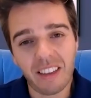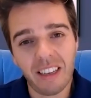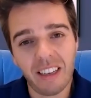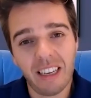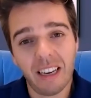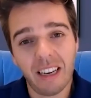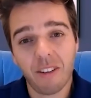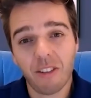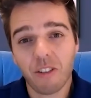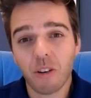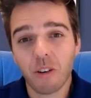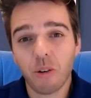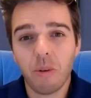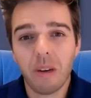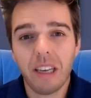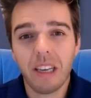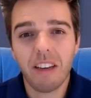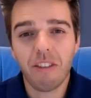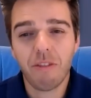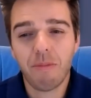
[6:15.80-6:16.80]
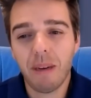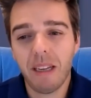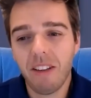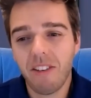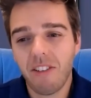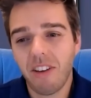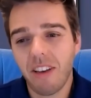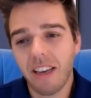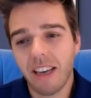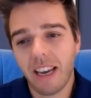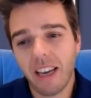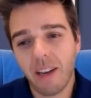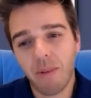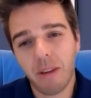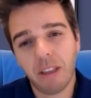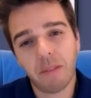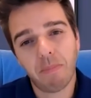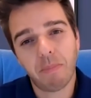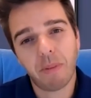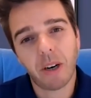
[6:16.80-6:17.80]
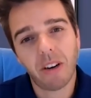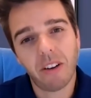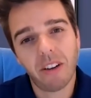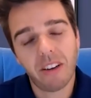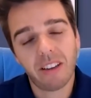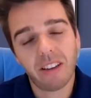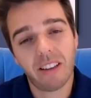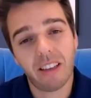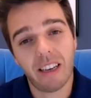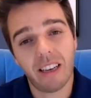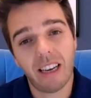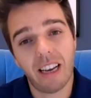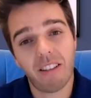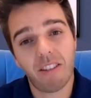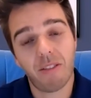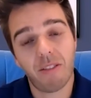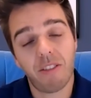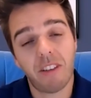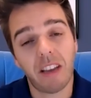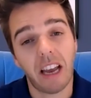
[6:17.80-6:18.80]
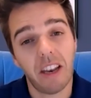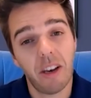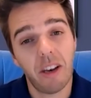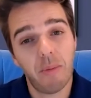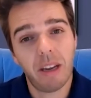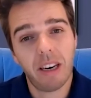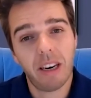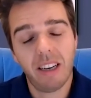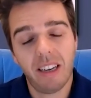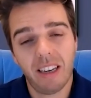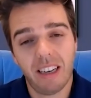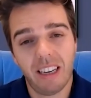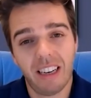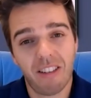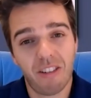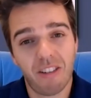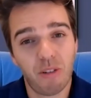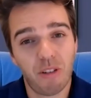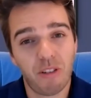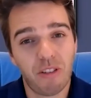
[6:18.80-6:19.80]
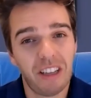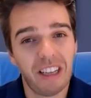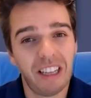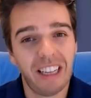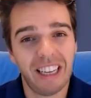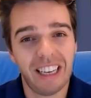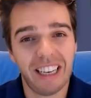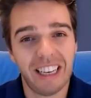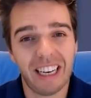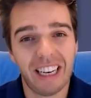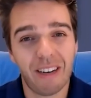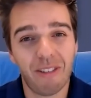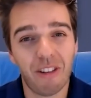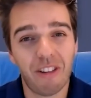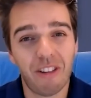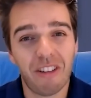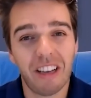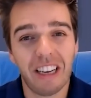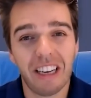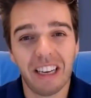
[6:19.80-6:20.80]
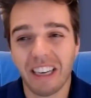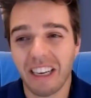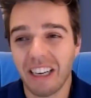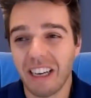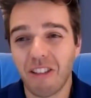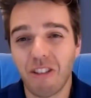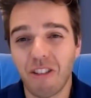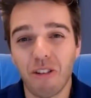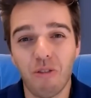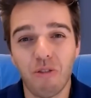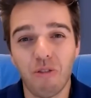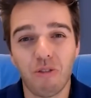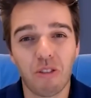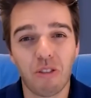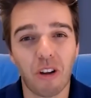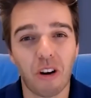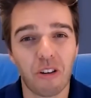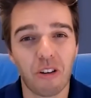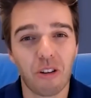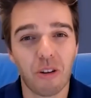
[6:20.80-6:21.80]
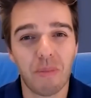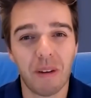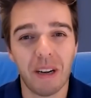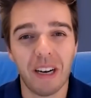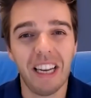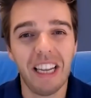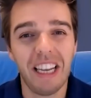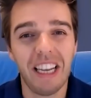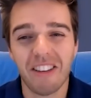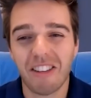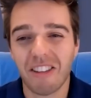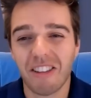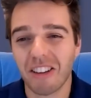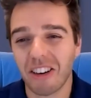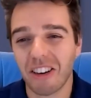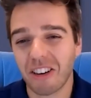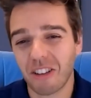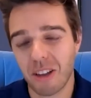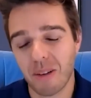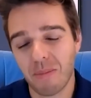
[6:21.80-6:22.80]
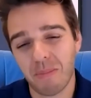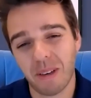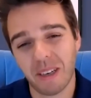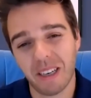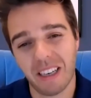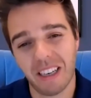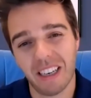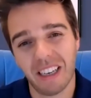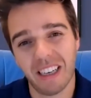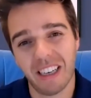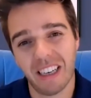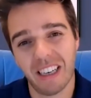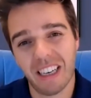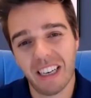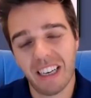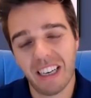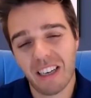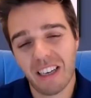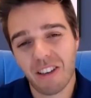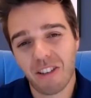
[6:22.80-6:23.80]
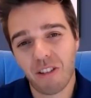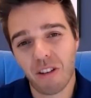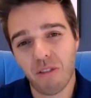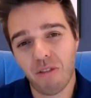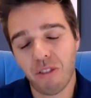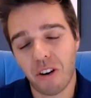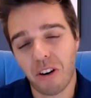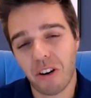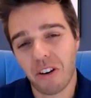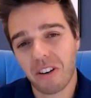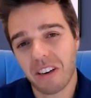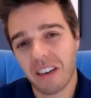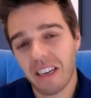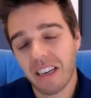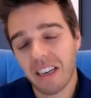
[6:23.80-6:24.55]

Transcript: Yeah, so we've been GA with the product as of January. So we're still, I would say, a true startup and lean startup so far.